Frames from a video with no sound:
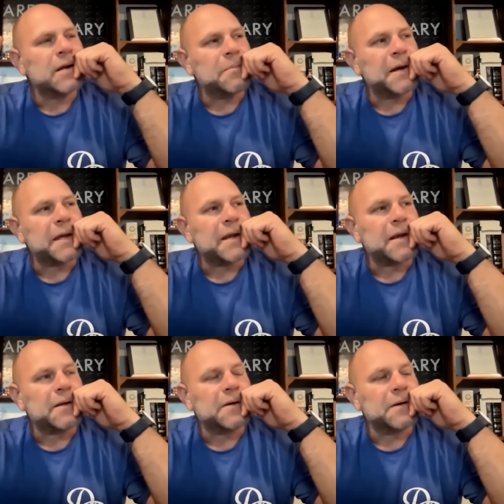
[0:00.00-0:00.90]
cut my
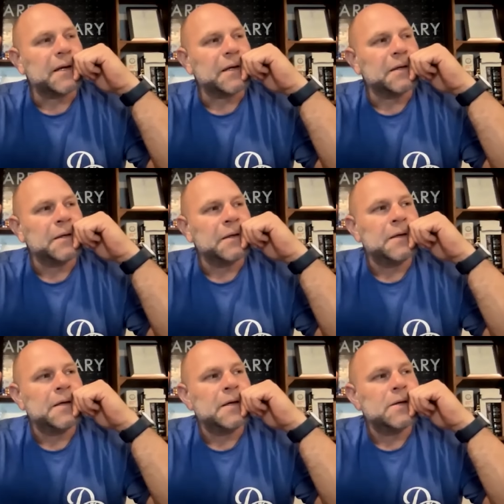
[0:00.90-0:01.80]
hair. Okay
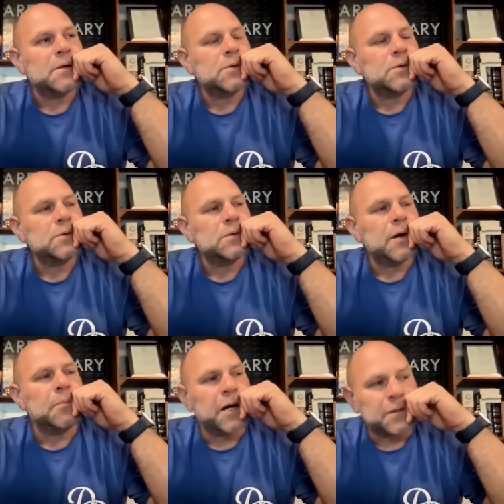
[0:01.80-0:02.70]

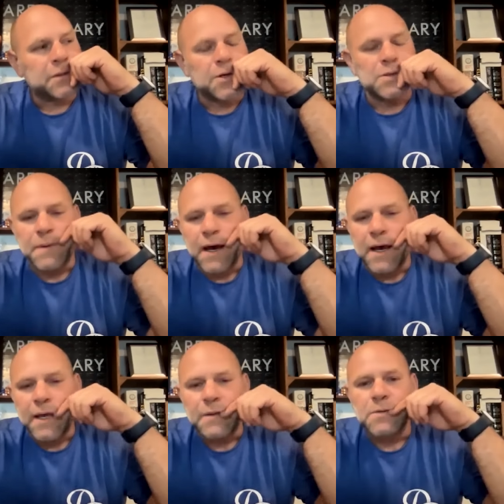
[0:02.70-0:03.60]
a month goes
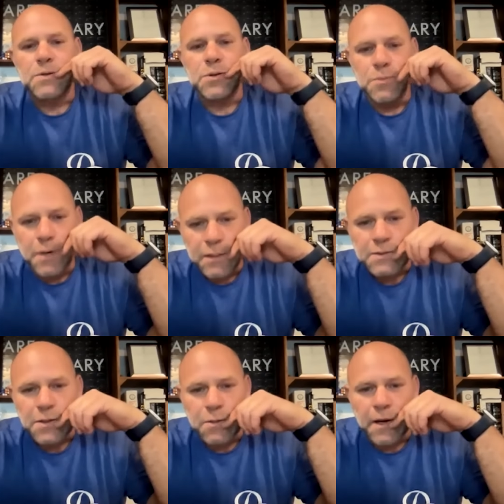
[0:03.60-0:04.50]
by, two
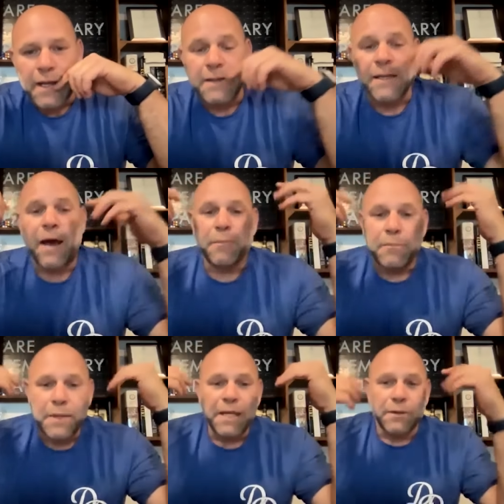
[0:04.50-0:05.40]
months go by. Now, me,